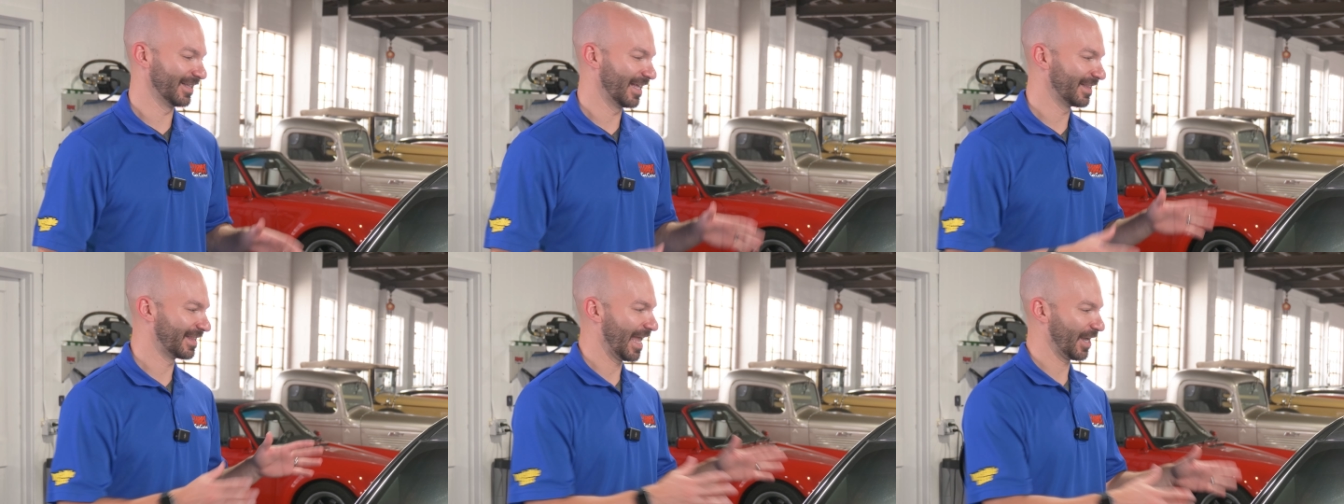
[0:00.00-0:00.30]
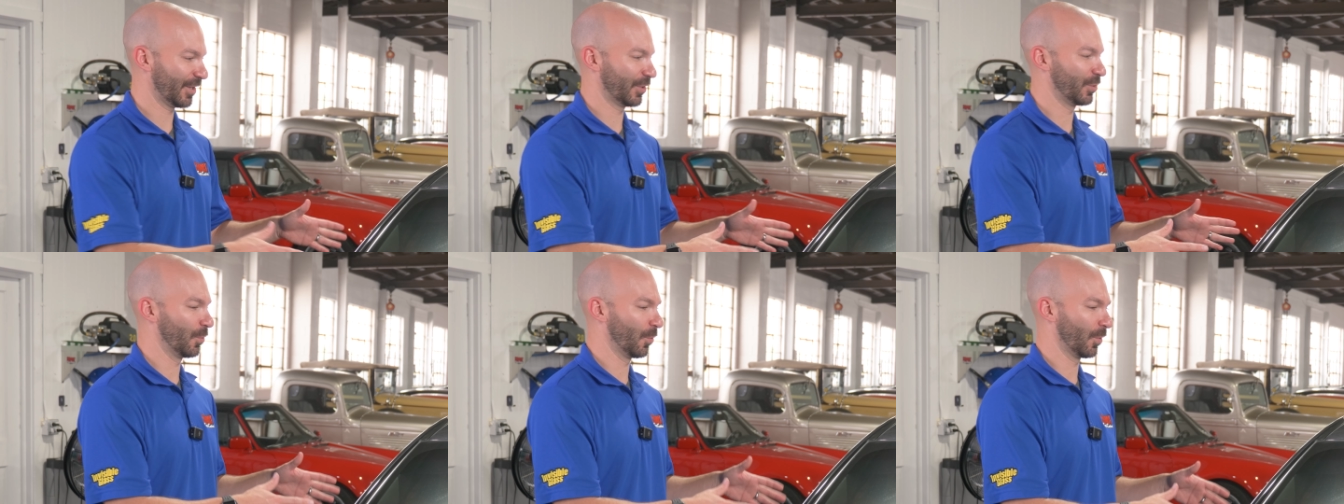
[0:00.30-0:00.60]
Let
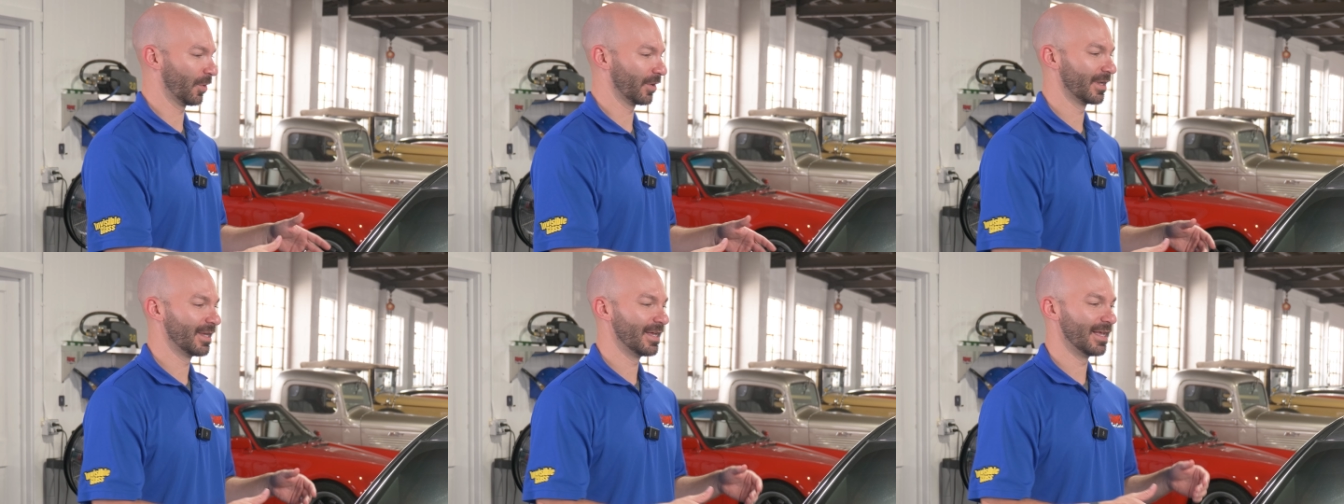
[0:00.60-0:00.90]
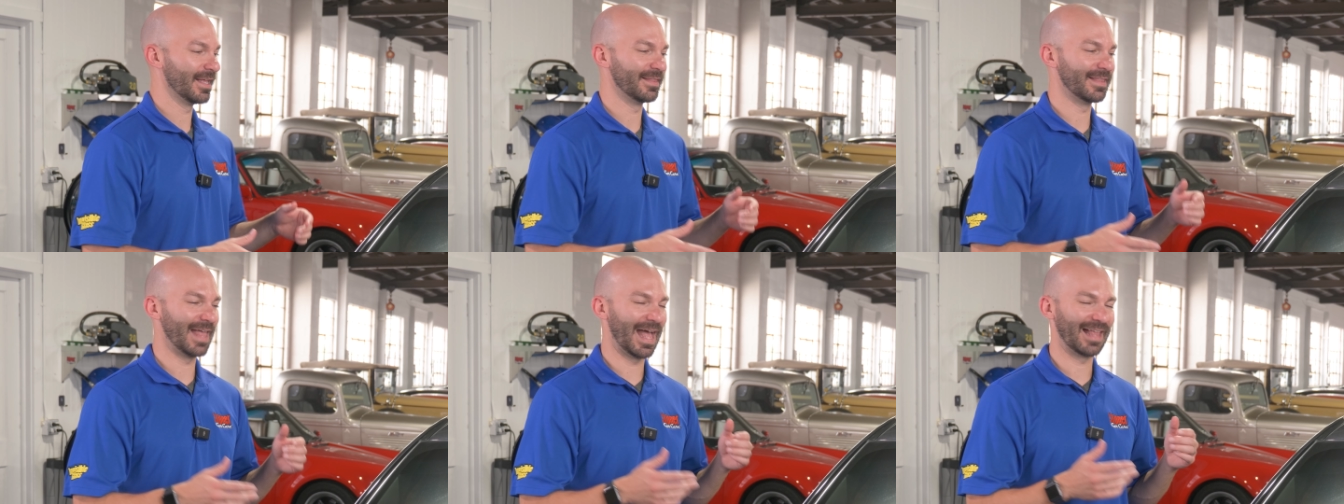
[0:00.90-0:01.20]
that cure.
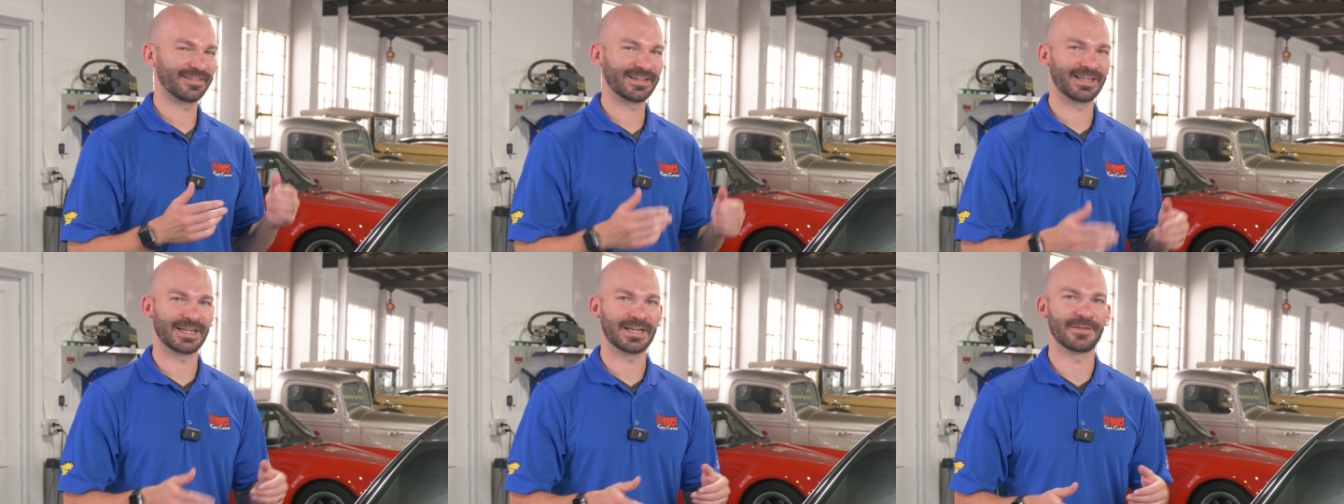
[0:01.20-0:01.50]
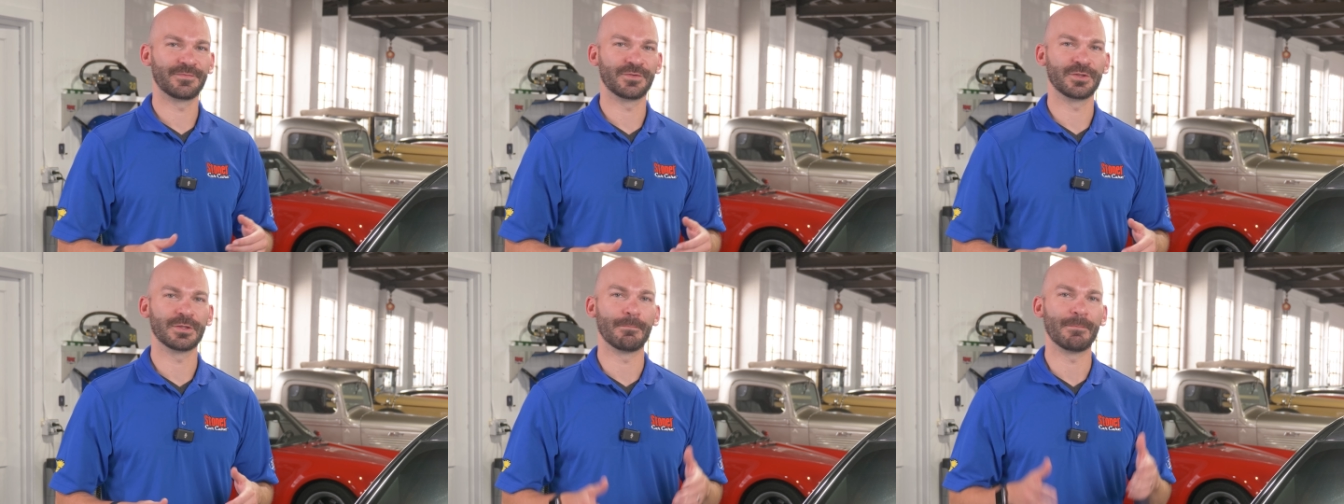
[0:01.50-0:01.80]
That's going to
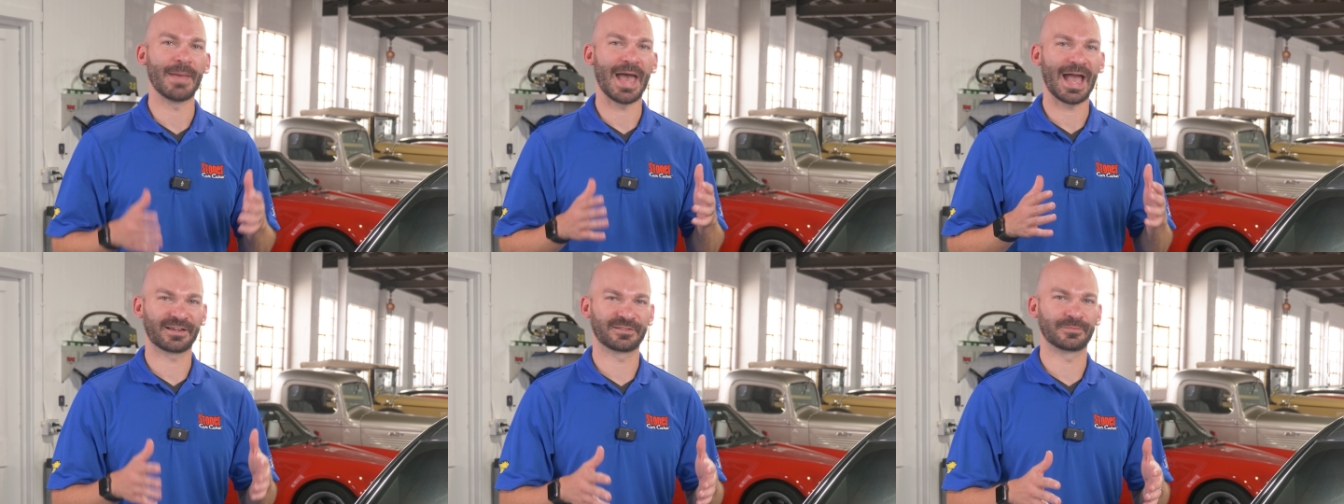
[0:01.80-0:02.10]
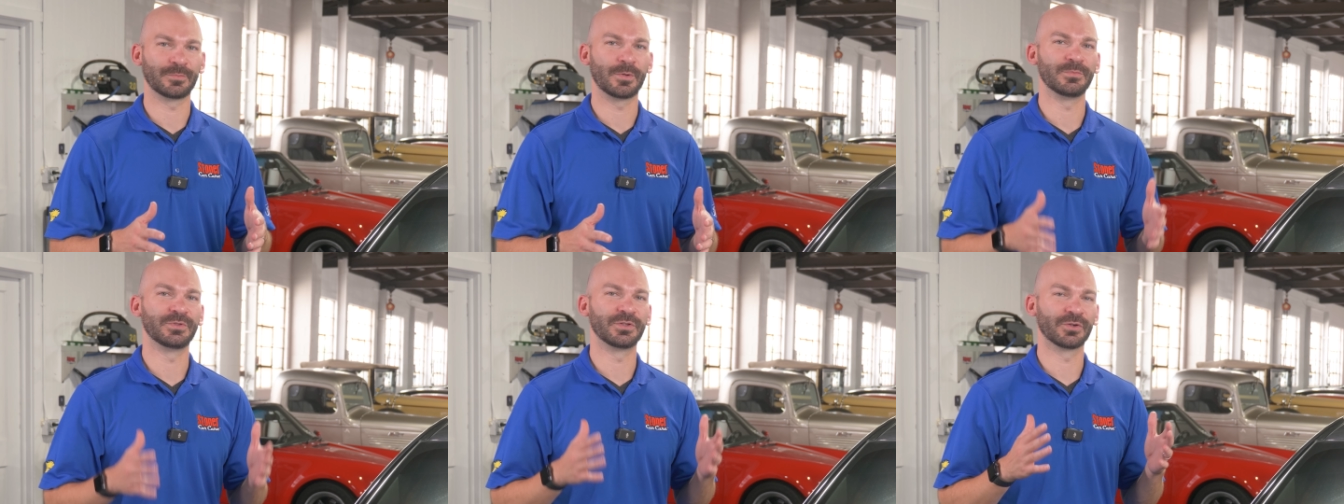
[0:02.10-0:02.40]
give you the
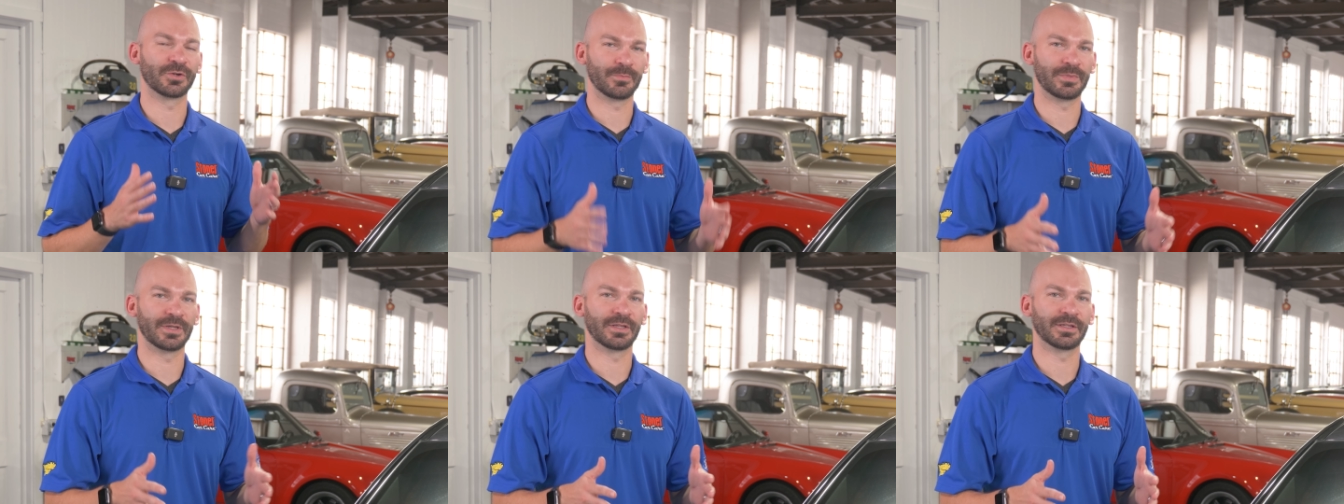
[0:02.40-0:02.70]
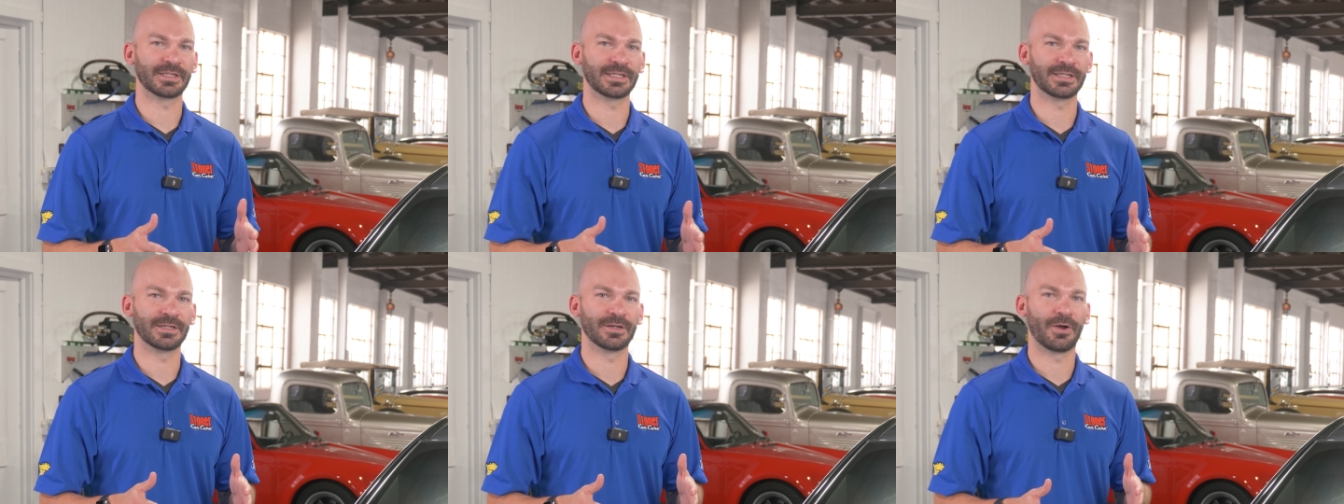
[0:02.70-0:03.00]
maximum
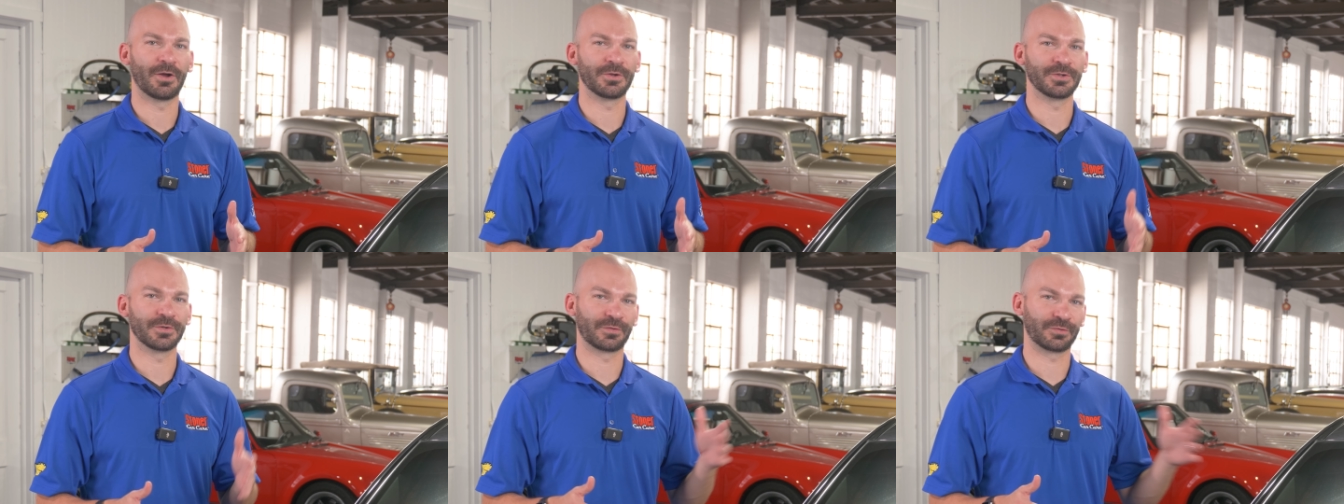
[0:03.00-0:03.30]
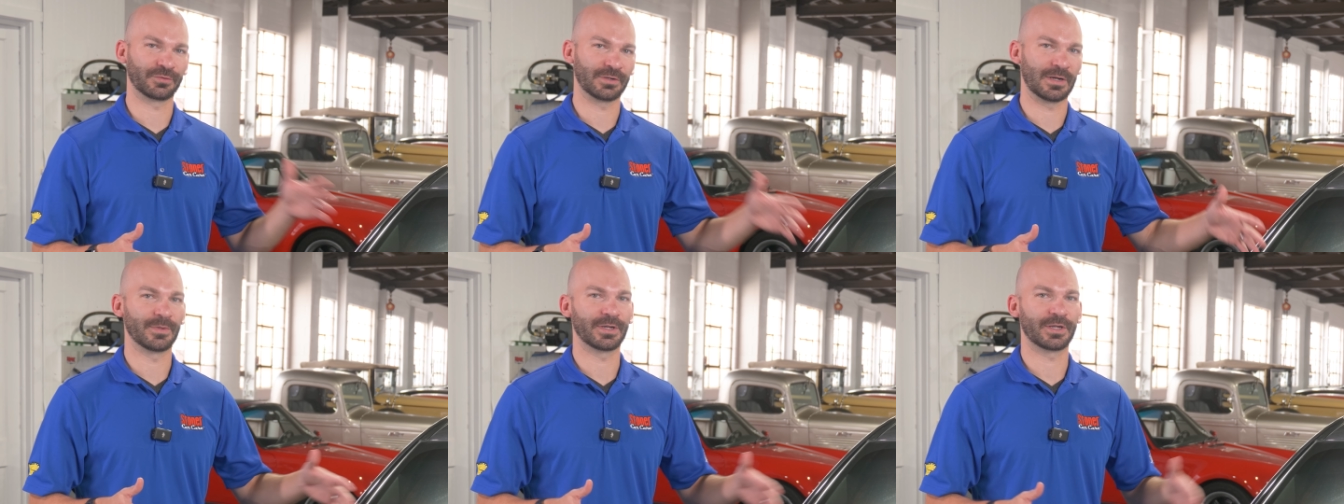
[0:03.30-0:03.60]
durability on your
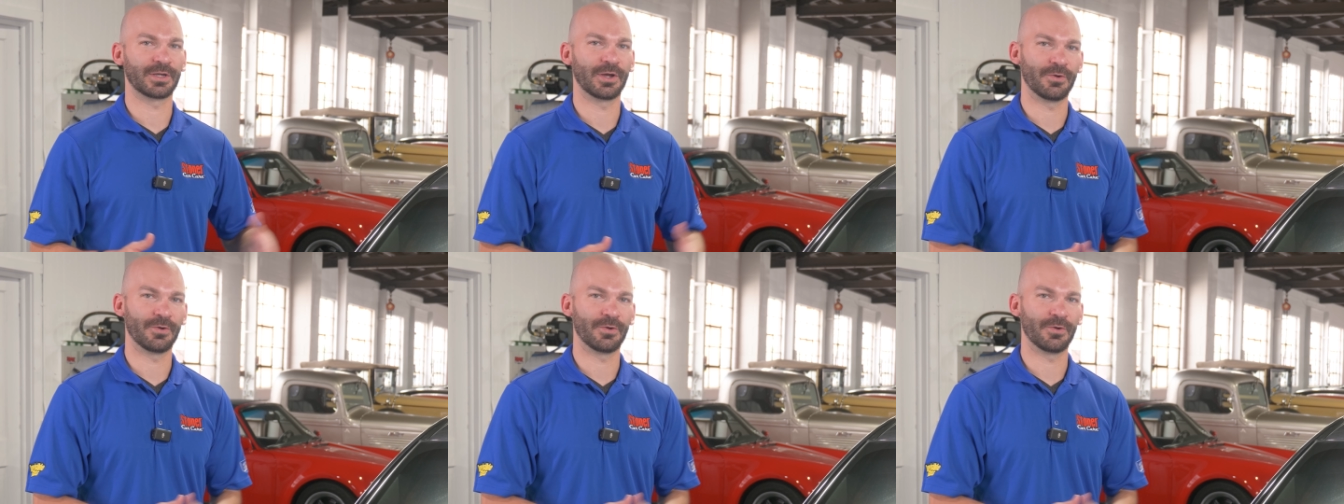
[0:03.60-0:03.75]
ceramic